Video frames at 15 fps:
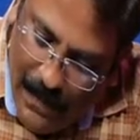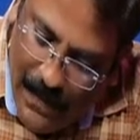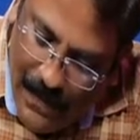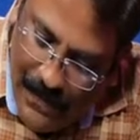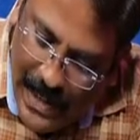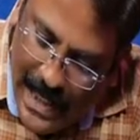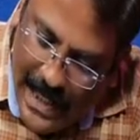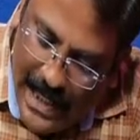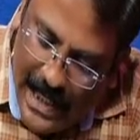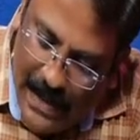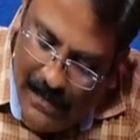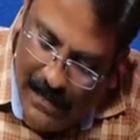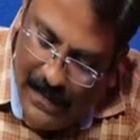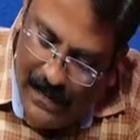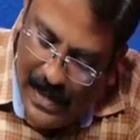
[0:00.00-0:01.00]
fifth category
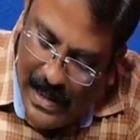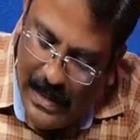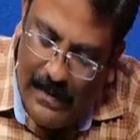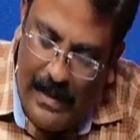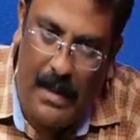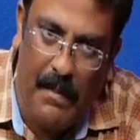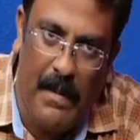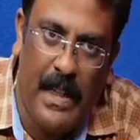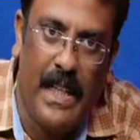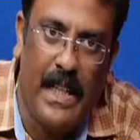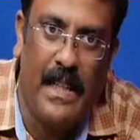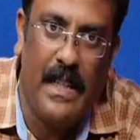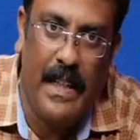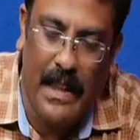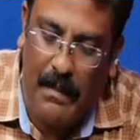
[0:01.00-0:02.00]
of graph is available, that is
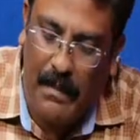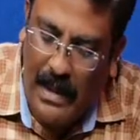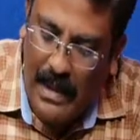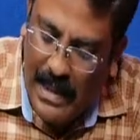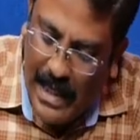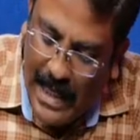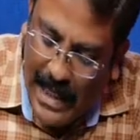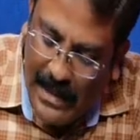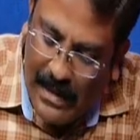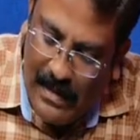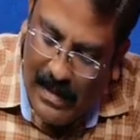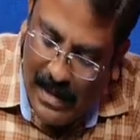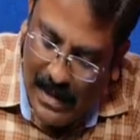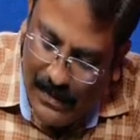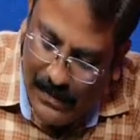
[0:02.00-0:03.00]
nothing but connected
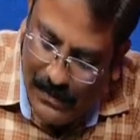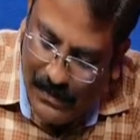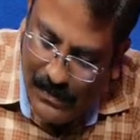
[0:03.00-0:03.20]
graph.